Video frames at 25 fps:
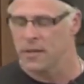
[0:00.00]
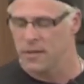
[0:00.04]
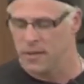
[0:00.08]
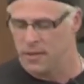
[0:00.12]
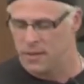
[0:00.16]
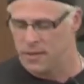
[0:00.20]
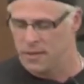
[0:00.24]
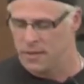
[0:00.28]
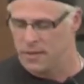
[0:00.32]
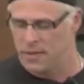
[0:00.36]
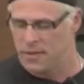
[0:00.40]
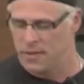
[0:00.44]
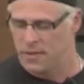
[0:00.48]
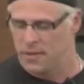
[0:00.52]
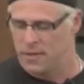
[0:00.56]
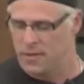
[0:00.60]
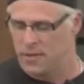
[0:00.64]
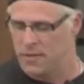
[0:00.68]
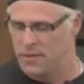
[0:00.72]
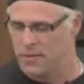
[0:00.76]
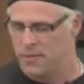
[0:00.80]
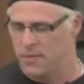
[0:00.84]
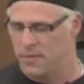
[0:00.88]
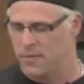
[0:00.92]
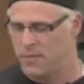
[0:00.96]

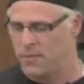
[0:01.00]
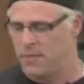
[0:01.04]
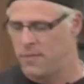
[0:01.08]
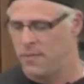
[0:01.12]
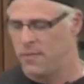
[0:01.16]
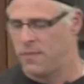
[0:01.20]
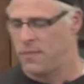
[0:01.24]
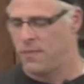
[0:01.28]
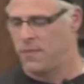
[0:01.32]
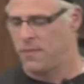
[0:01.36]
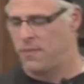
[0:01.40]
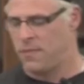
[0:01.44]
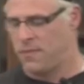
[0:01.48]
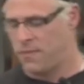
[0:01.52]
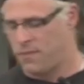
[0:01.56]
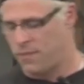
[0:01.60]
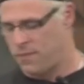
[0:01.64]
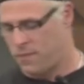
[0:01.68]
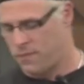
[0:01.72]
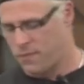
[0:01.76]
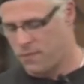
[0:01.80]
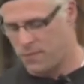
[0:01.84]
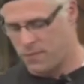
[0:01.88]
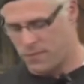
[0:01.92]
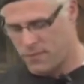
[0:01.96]

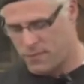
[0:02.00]
(silence)